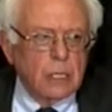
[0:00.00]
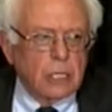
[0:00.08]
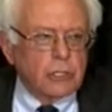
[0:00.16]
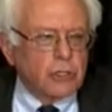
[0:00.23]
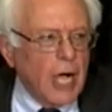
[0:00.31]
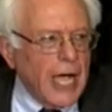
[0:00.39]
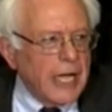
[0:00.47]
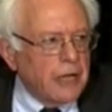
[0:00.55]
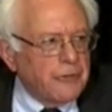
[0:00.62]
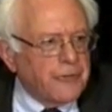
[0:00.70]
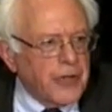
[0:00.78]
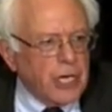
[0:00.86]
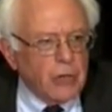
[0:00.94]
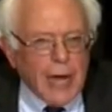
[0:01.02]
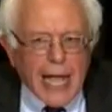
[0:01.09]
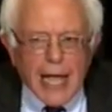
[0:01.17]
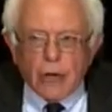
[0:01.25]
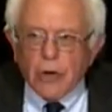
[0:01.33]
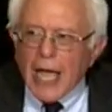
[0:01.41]
to try to figure
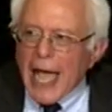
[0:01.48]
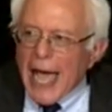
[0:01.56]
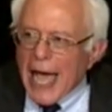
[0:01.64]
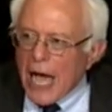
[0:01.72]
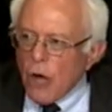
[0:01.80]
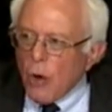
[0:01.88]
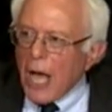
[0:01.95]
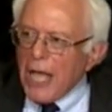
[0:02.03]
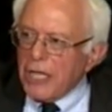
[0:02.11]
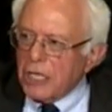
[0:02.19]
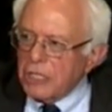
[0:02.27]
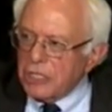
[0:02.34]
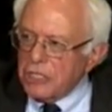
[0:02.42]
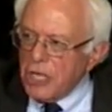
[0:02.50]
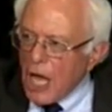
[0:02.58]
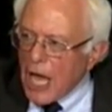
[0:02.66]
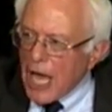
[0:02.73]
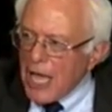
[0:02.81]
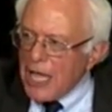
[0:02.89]
out how I could
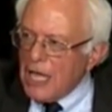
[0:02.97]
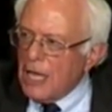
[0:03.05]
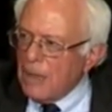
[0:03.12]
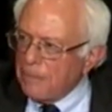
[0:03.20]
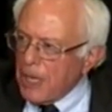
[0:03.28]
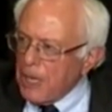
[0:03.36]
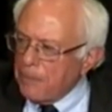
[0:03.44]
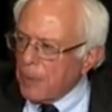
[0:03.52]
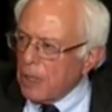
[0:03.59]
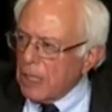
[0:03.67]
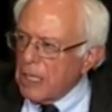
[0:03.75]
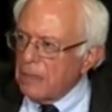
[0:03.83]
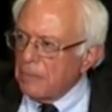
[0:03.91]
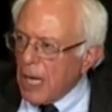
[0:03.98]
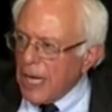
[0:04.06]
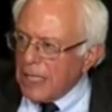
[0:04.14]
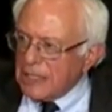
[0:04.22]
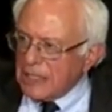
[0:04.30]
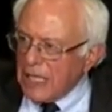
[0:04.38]
deny people in
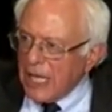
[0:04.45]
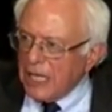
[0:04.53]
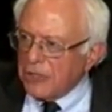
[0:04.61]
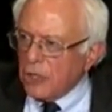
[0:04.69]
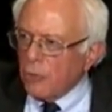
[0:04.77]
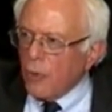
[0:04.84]
my state the